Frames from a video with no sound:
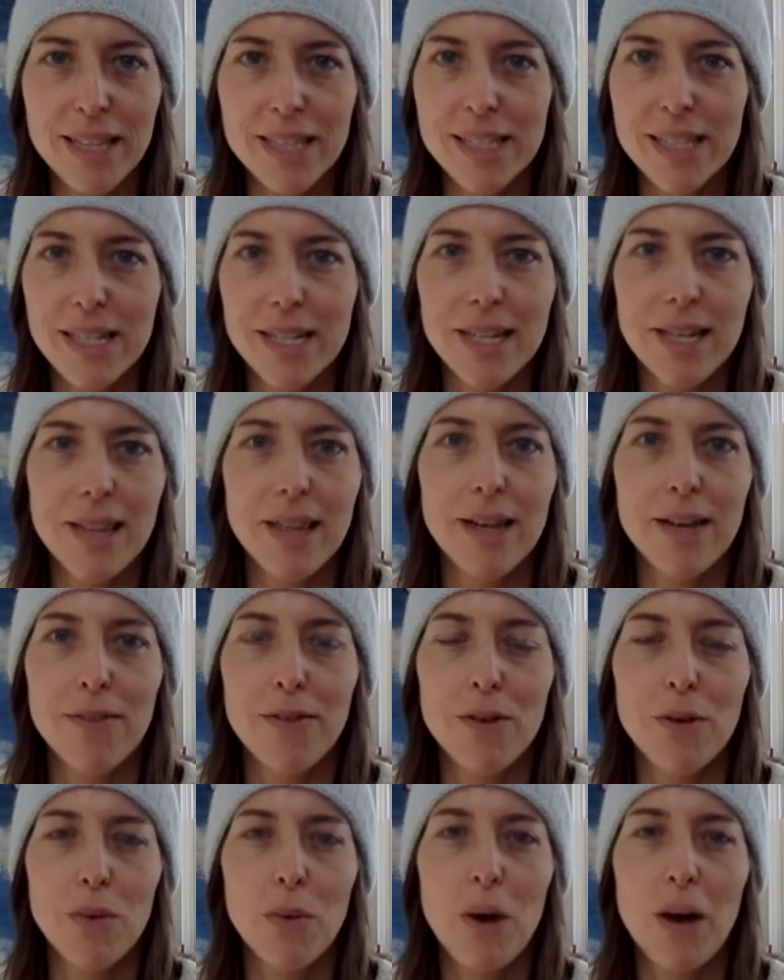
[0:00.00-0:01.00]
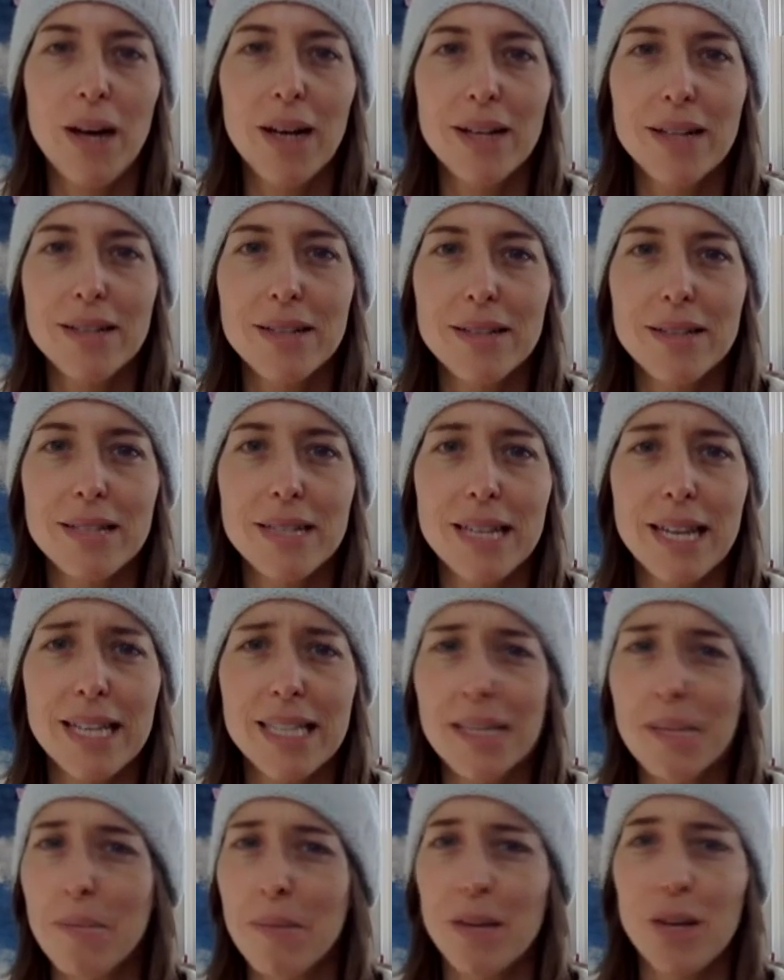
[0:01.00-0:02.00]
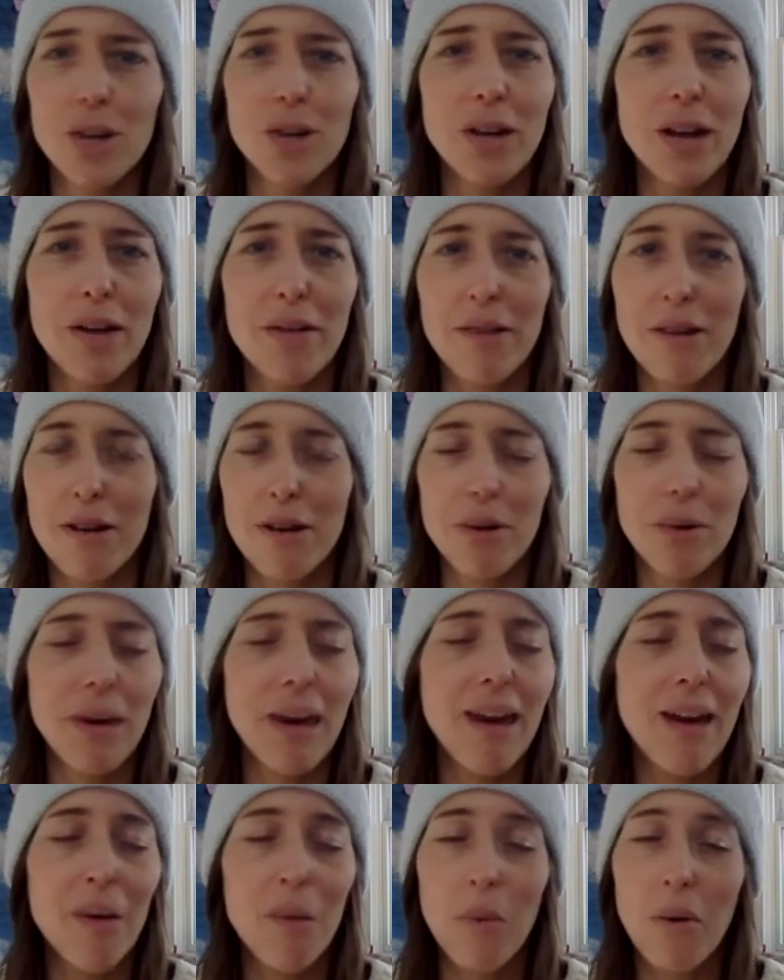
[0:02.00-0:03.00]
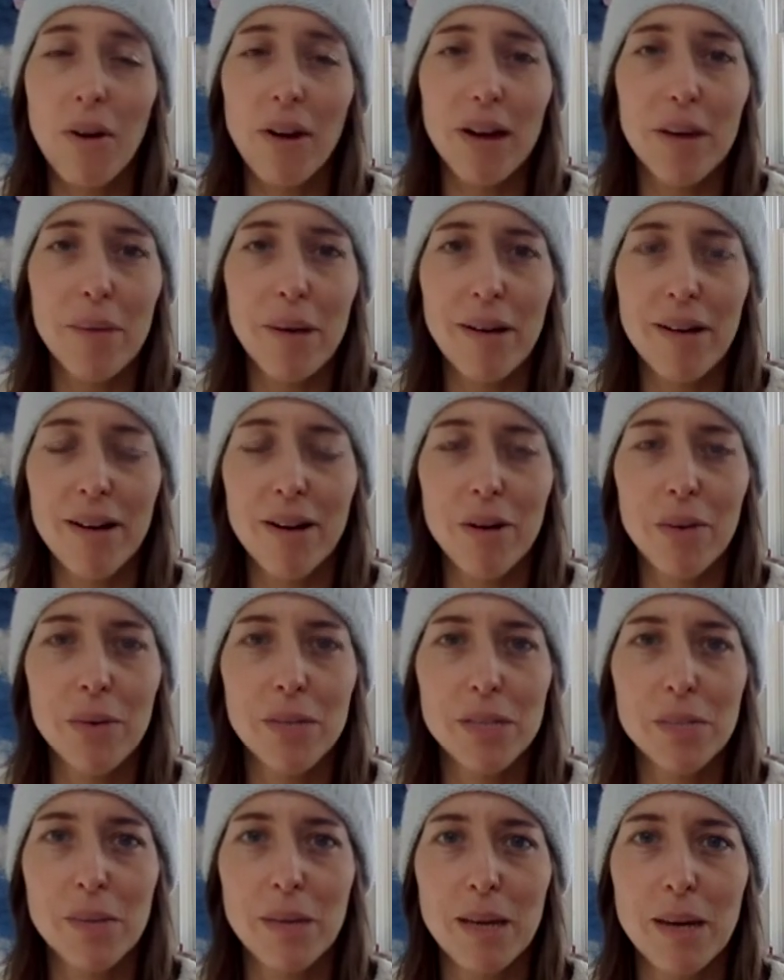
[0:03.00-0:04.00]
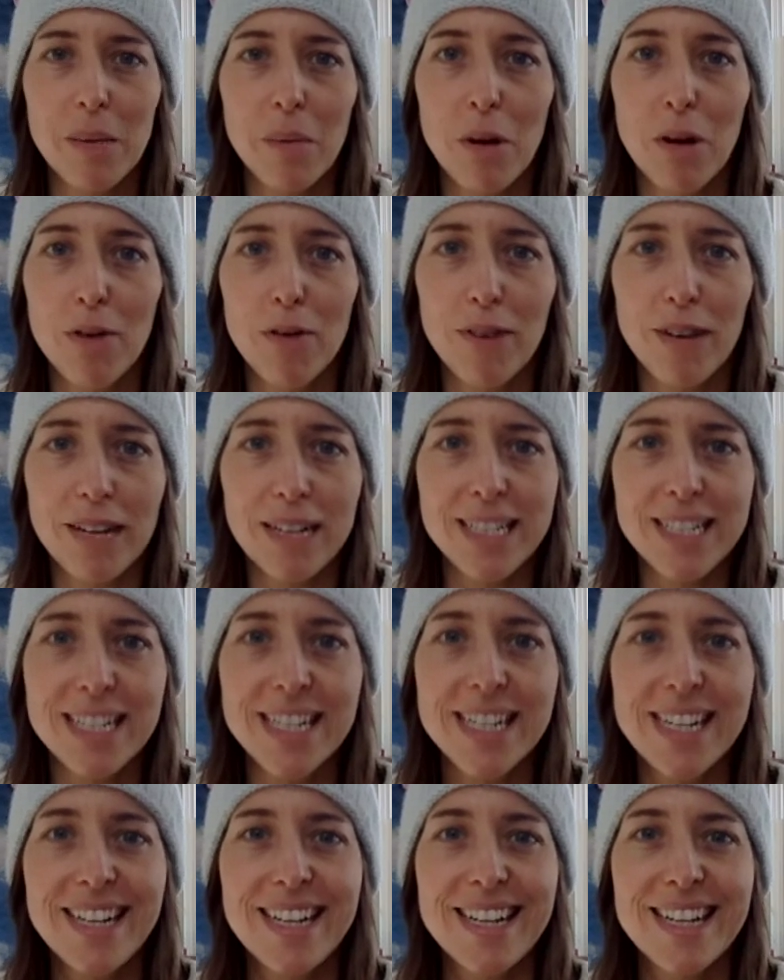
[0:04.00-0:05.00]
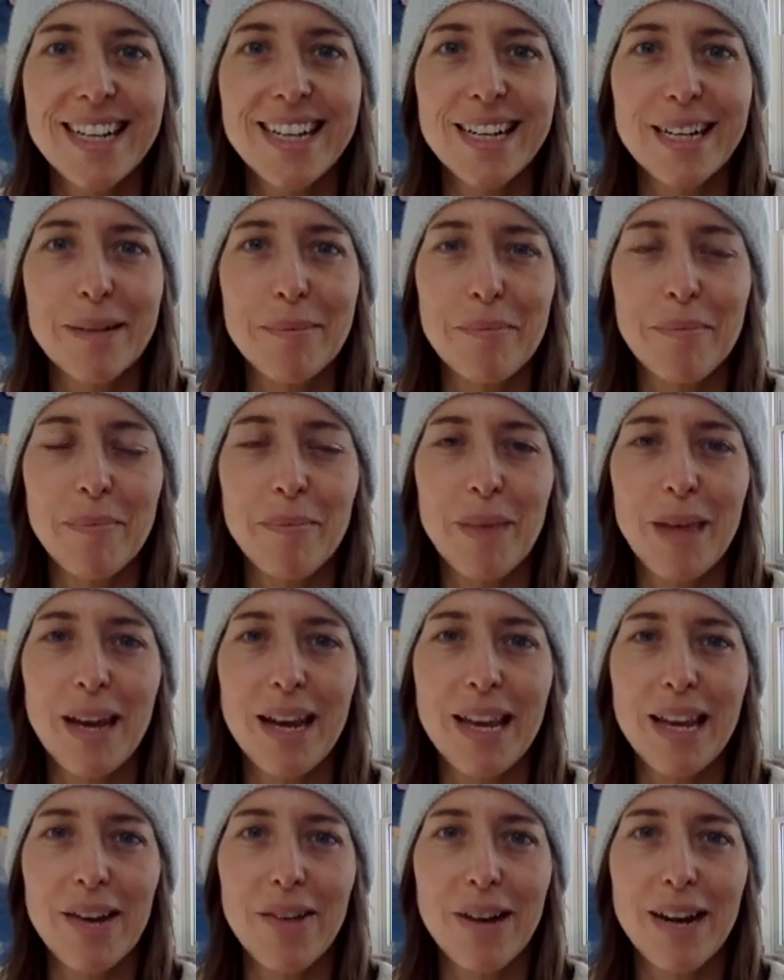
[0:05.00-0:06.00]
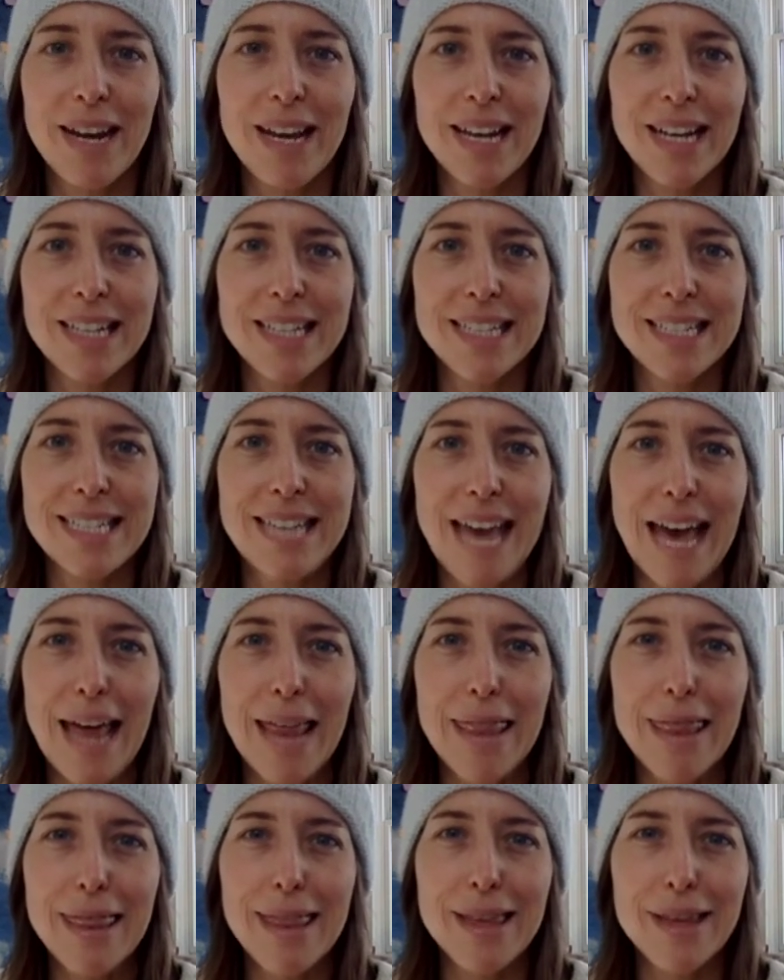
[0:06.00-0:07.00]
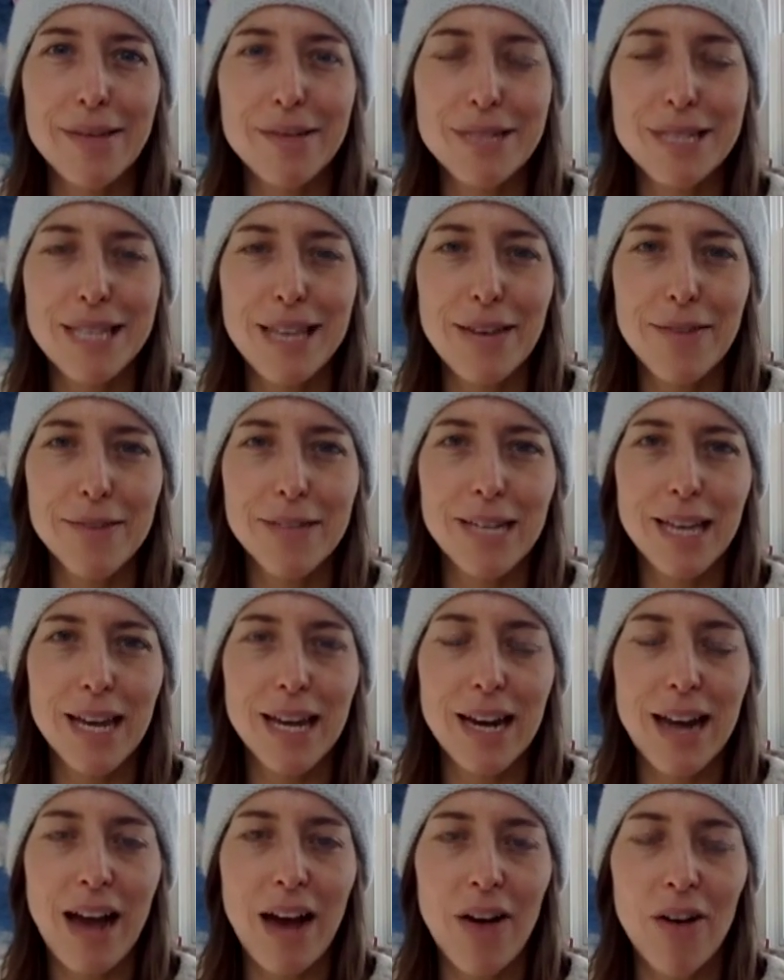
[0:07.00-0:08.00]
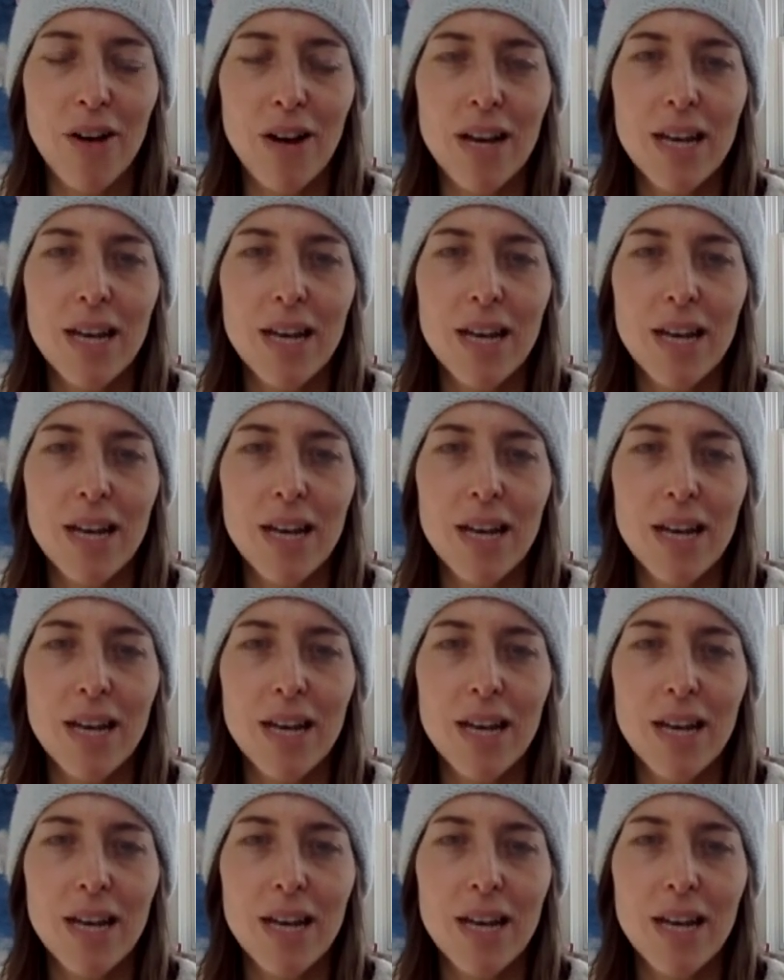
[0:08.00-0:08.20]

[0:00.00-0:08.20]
This idea that if you want to get something good out there, you can't worry about it always being perfect and iterating to death. You just have to get it out.